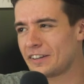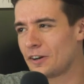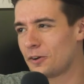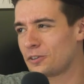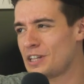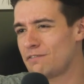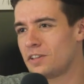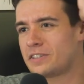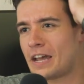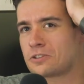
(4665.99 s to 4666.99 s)
You know, leave
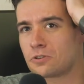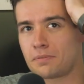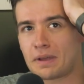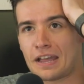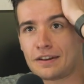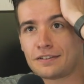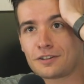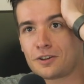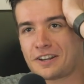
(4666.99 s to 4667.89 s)
the desert, man.